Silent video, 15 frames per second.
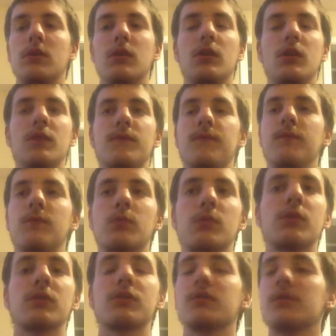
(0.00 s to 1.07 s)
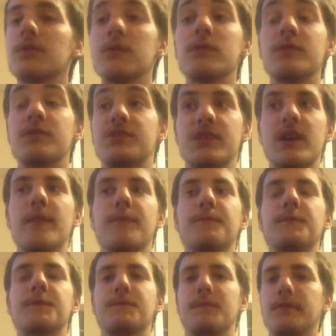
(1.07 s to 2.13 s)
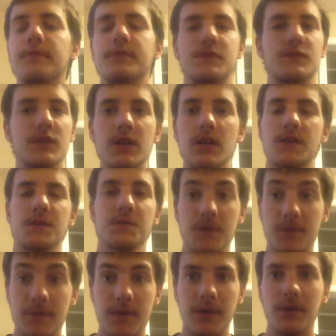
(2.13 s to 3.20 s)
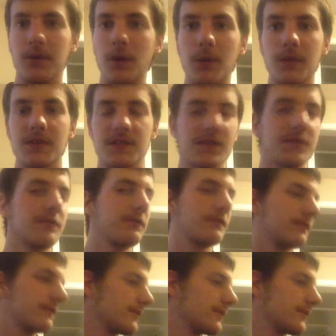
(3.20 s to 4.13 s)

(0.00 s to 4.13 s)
If you want to include Japanese bonus tracks, which I'm not going to,